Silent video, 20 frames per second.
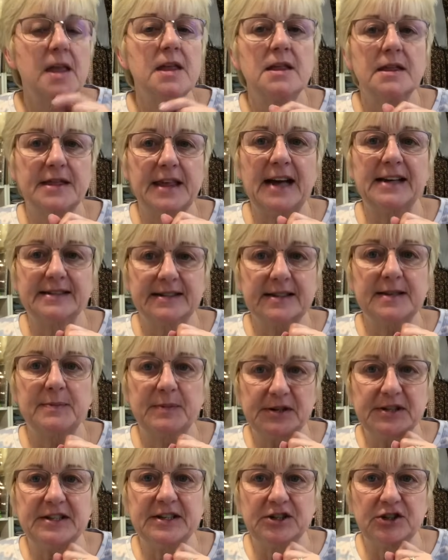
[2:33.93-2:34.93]
That's the
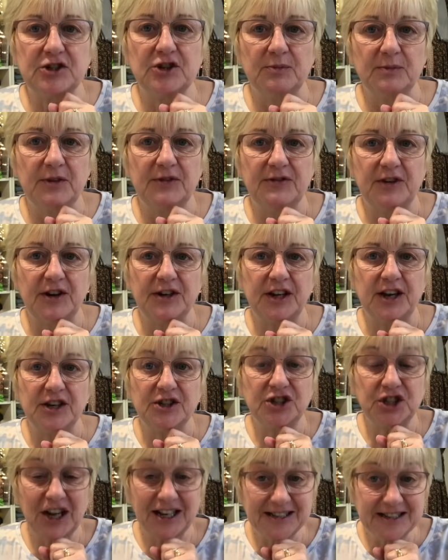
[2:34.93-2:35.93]
British summer for you.
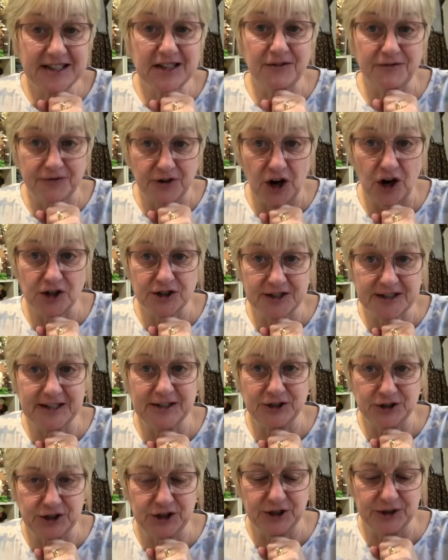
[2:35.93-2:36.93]
Chance of frost
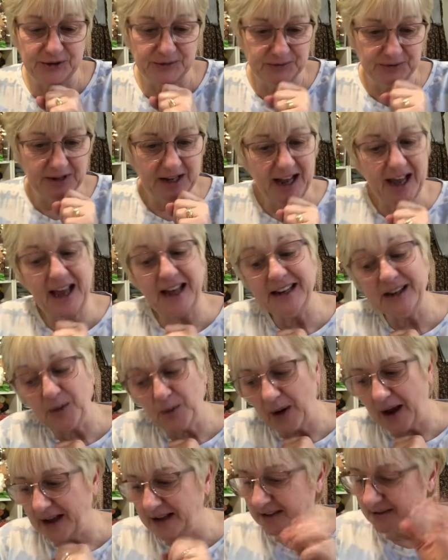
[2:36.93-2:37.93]
in June.
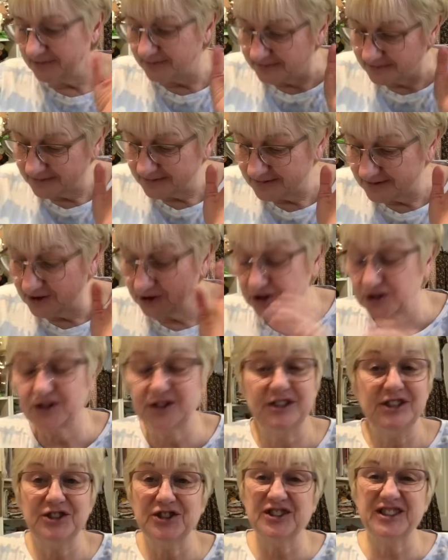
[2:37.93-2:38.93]
Anyway,
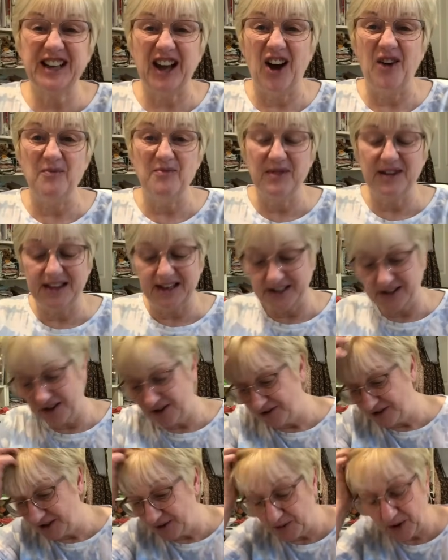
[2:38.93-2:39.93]
you just get on with it,
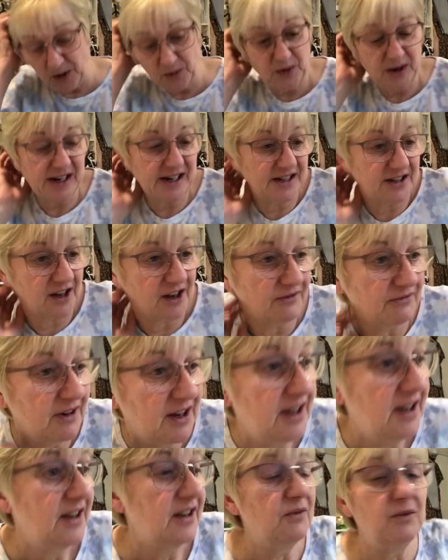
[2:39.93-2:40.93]
don't you? Well, we do.
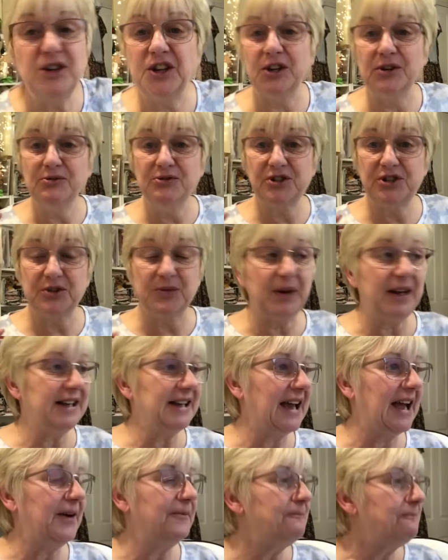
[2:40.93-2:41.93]
We're used to it
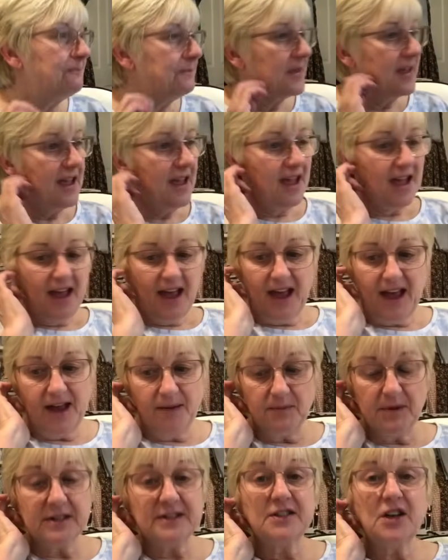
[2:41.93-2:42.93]
now.
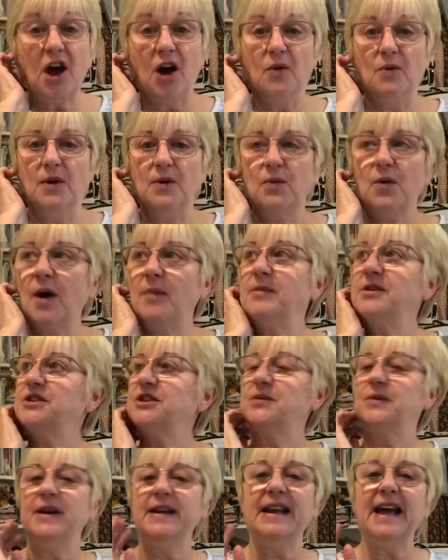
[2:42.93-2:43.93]
So what am I
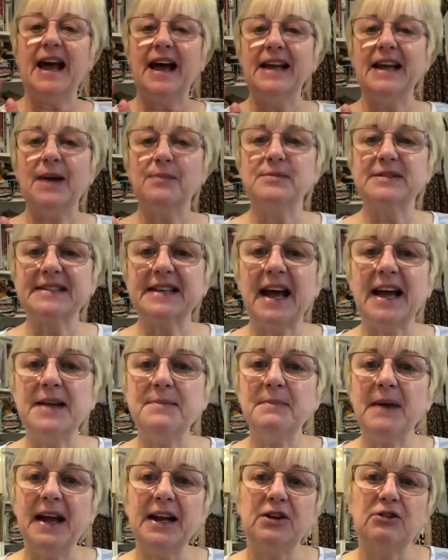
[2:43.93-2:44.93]
doing? I am sat
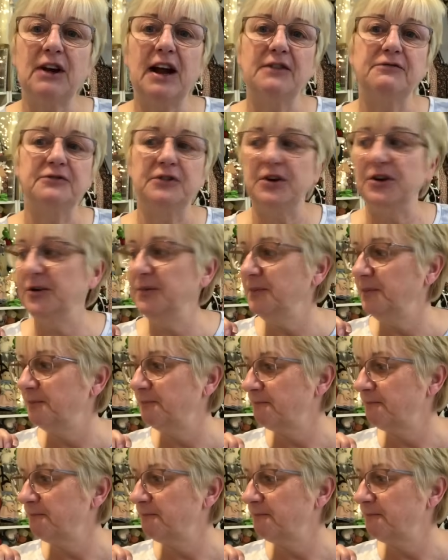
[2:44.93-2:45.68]
in my craft room